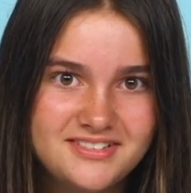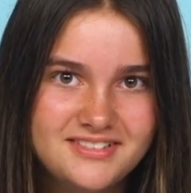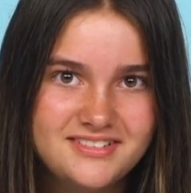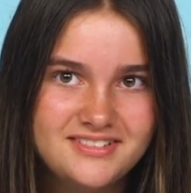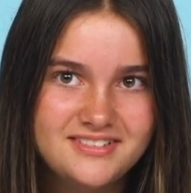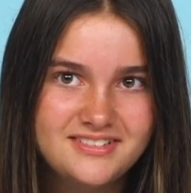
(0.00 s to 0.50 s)

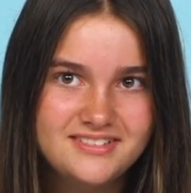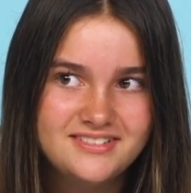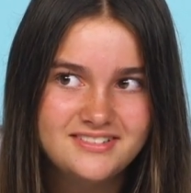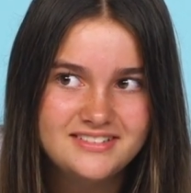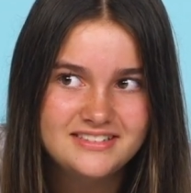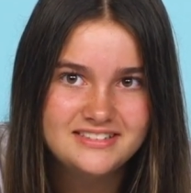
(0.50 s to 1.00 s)

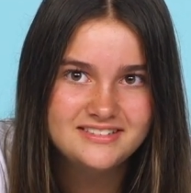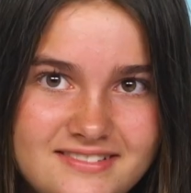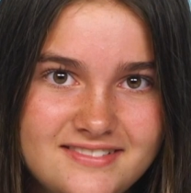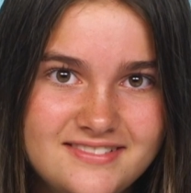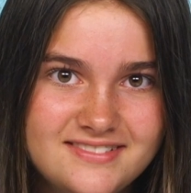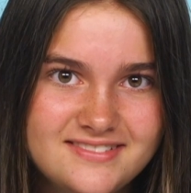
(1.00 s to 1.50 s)

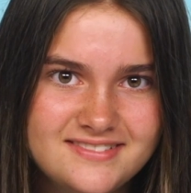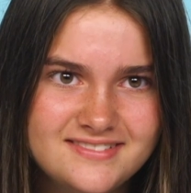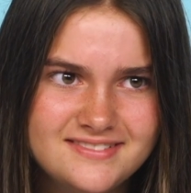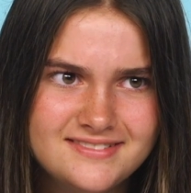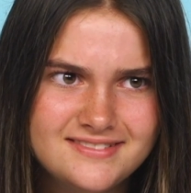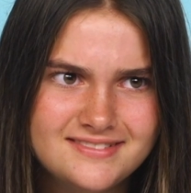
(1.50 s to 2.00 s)

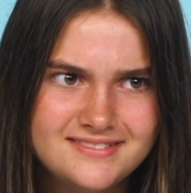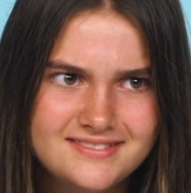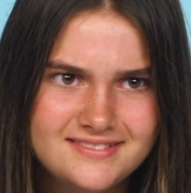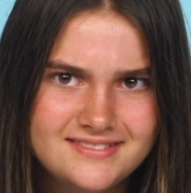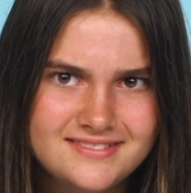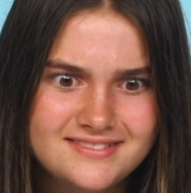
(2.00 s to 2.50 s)

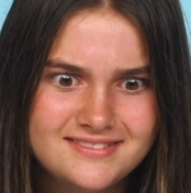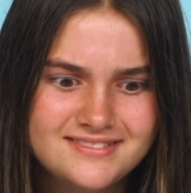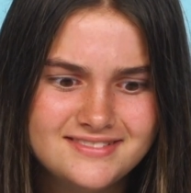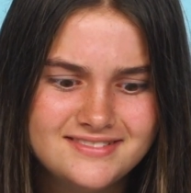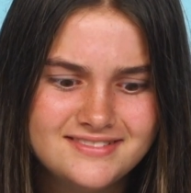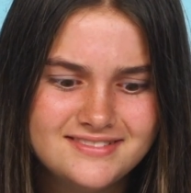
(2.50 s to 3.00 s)
(no one is talking)